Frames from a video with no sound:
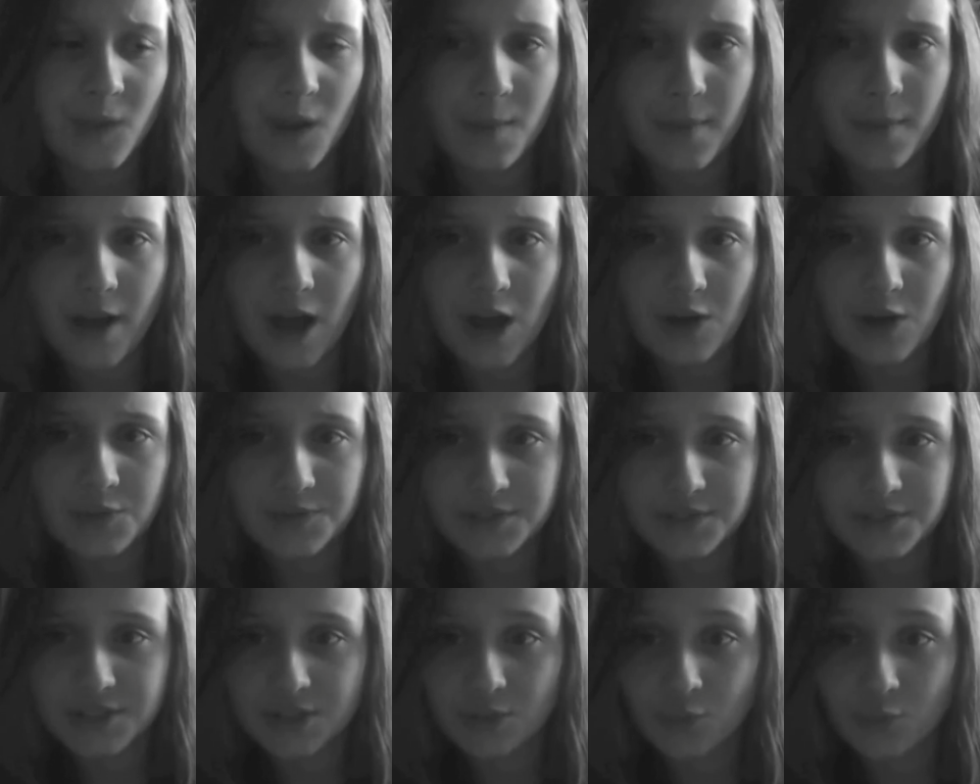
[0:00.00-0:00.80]

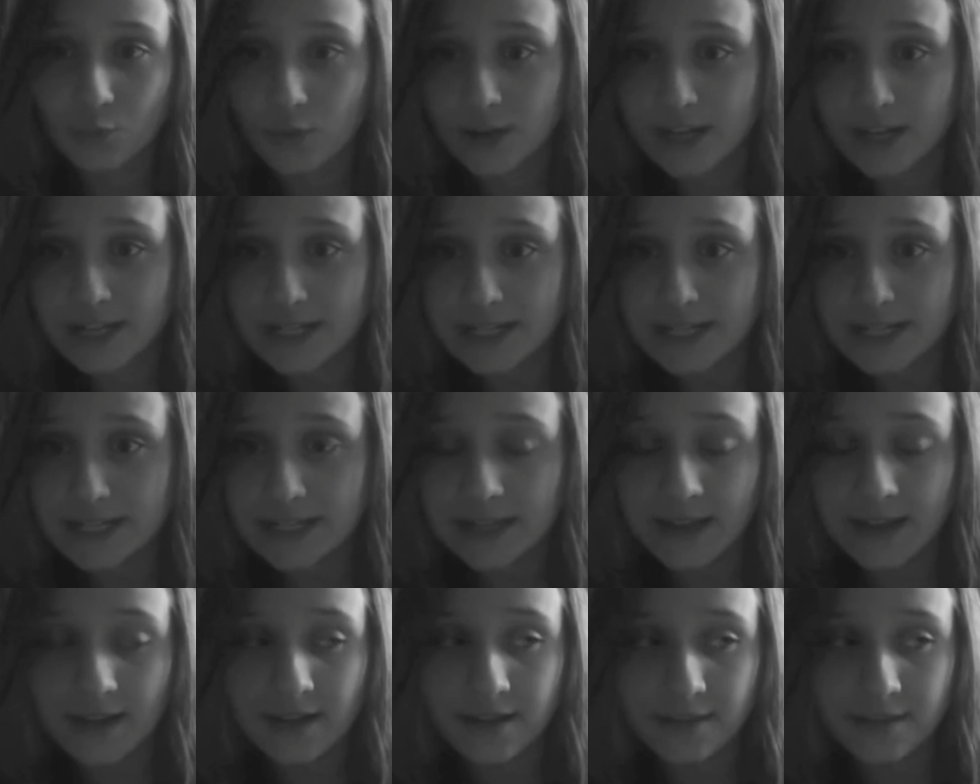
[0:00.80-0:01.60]
About
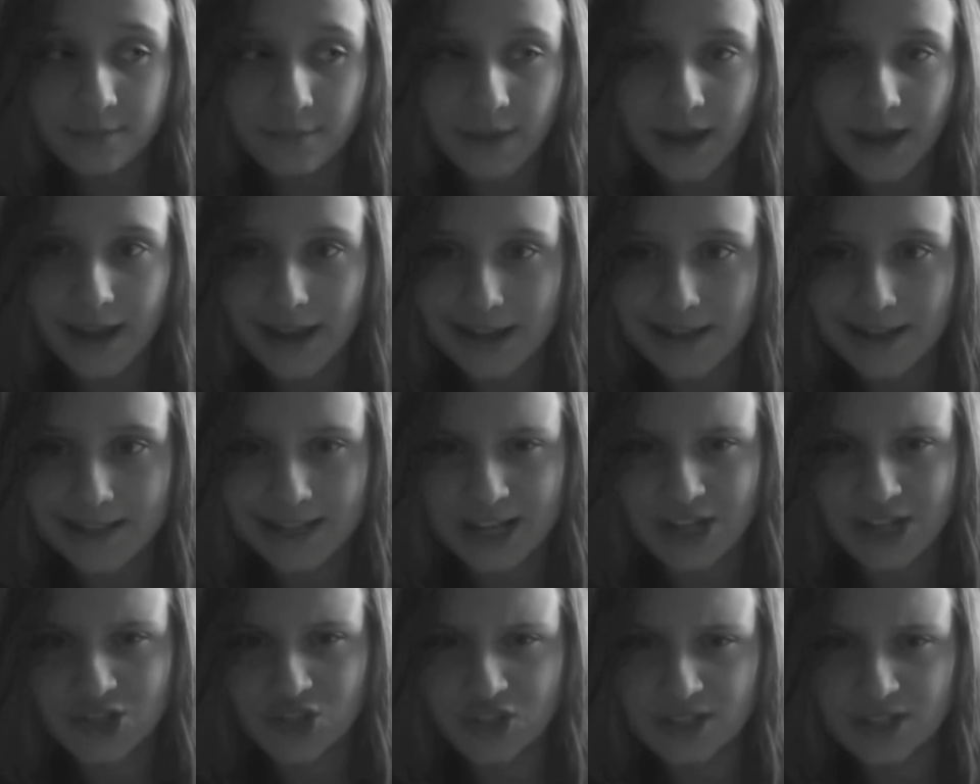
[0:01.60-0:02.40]
reading, my
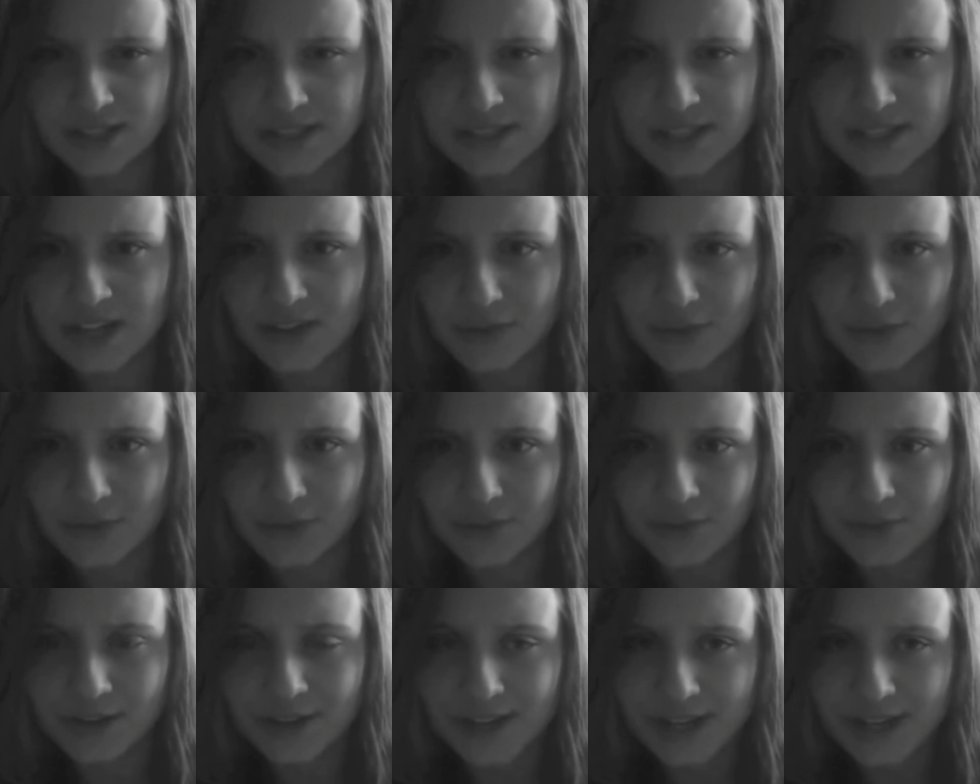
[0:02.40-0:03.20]
attention stuff with
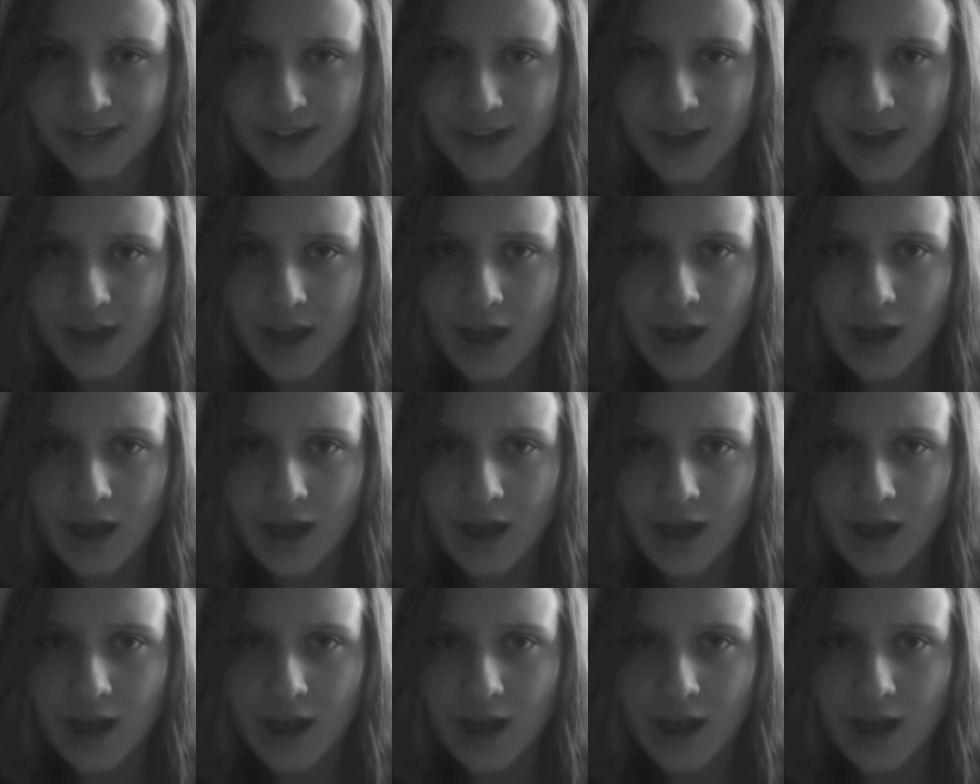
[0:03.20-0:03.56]
reading.